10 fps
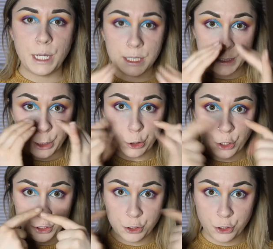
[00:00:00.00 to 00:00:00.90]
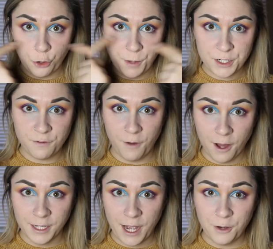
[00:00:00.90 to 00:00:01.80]
is there's so much
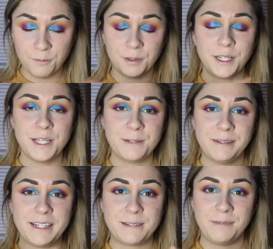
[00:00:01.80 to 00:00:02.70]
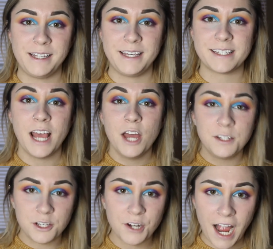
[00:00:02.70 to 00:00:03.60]
fallout. Please, please, please
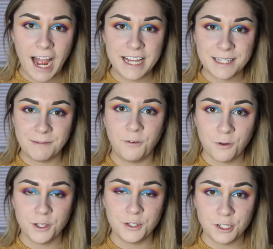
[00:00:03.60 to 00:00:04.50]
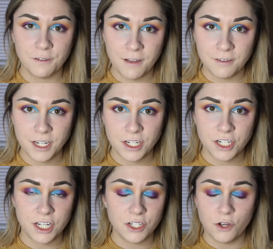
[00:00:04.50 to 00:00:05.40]
do your eyes before you do your
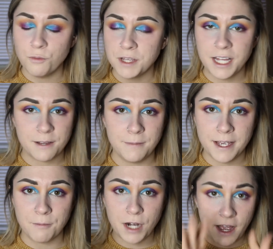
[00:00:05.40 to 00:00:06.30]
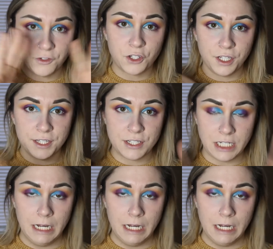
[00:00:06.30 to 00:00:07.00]
foundation. Don't be like me. I'm gonna have to clean this